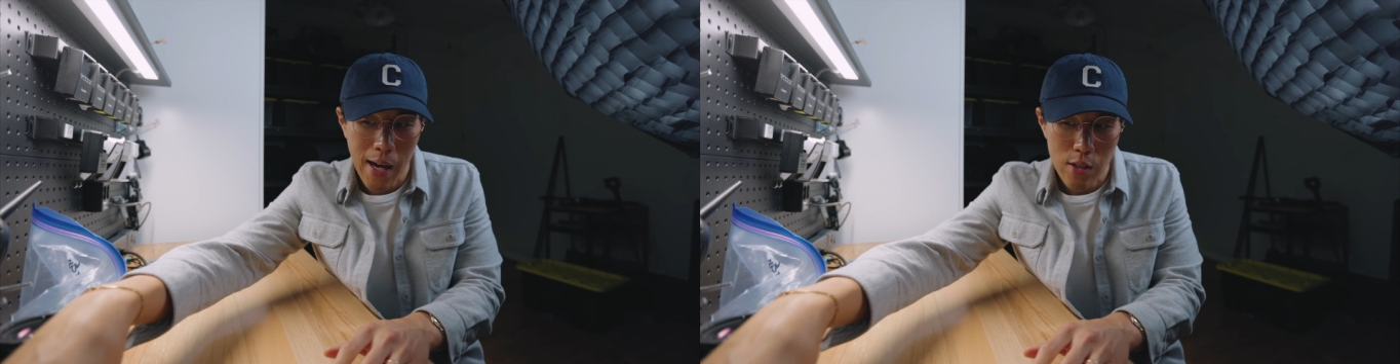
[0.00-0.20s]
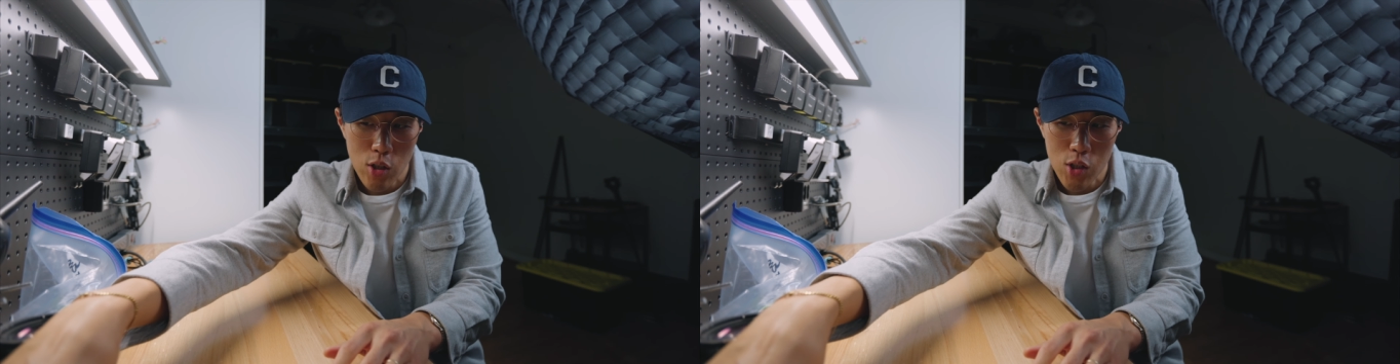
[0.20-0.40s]

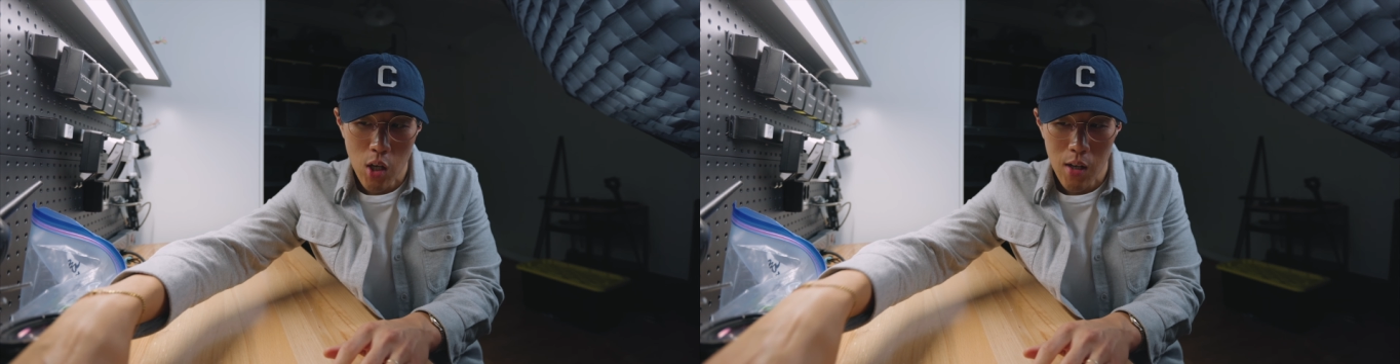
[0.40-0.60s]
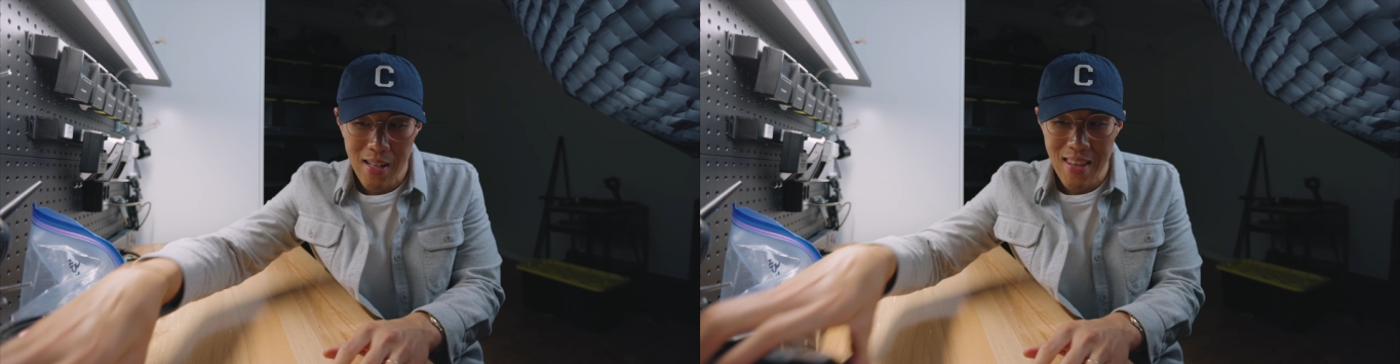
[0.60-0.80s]
as you
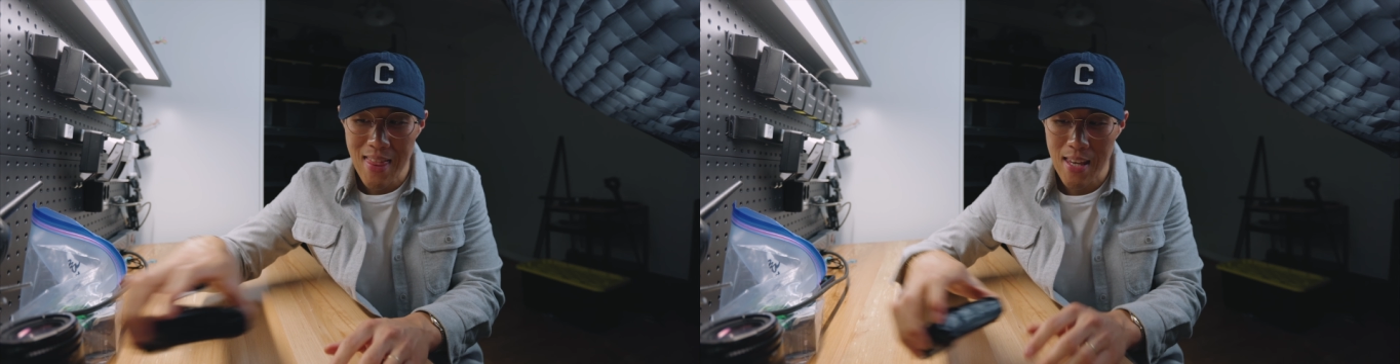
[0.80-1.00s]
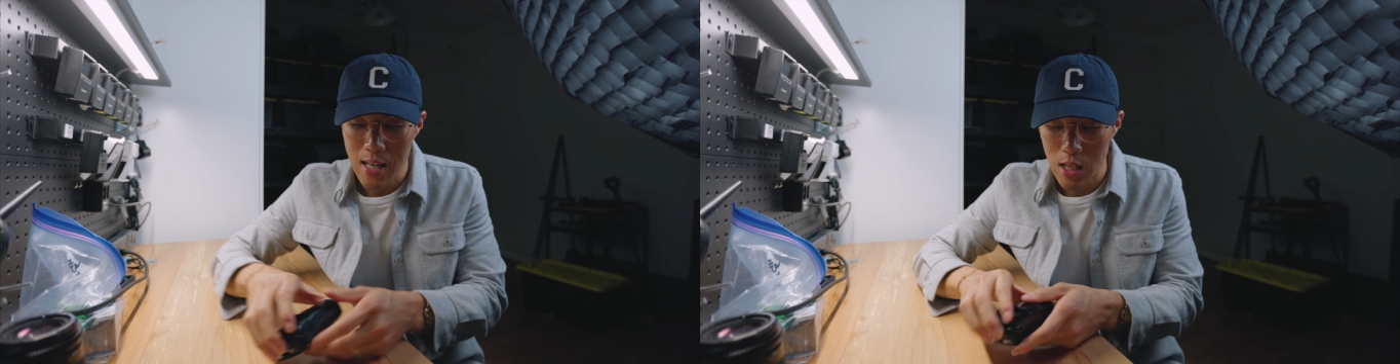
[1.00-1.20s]
saw
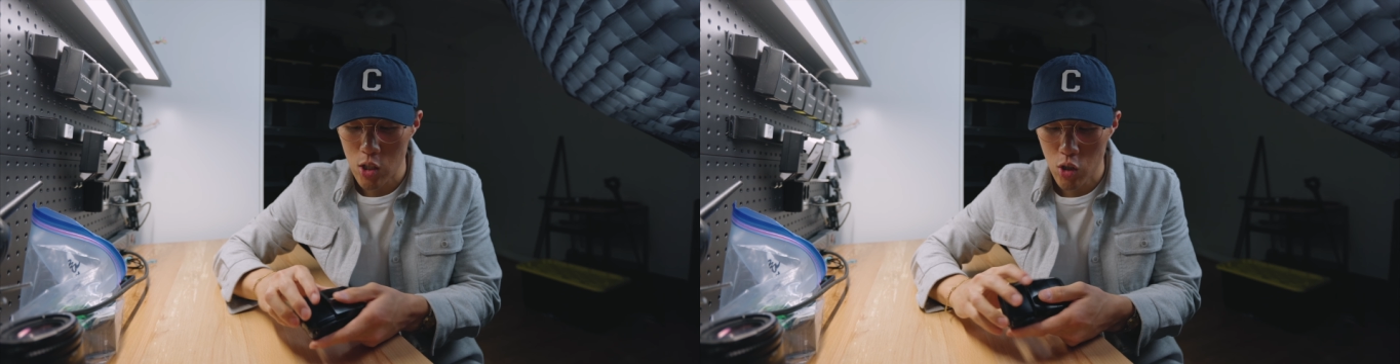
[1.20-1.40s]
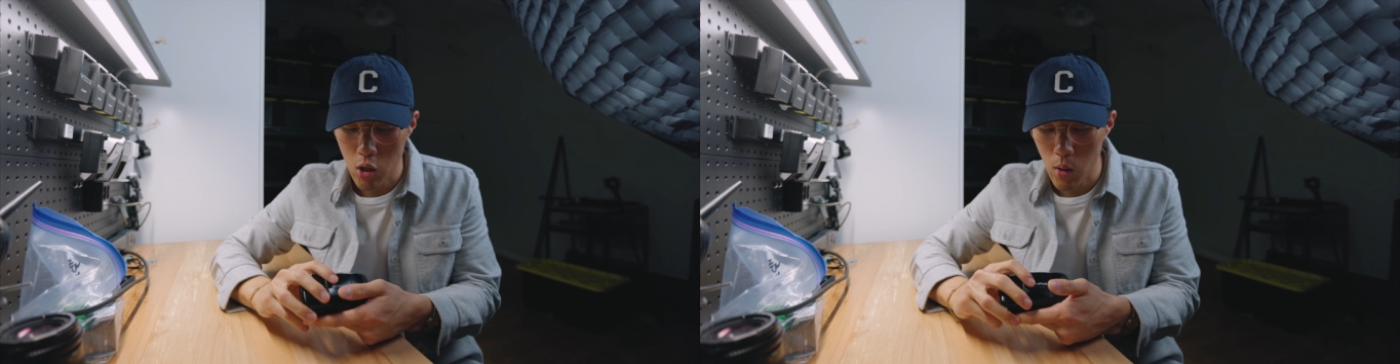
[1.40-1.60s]
in the
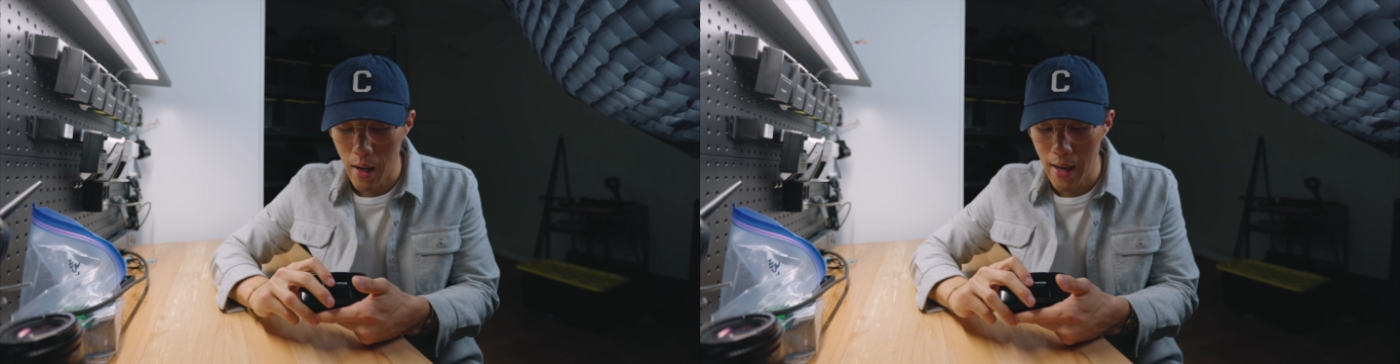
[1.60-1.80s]
intro,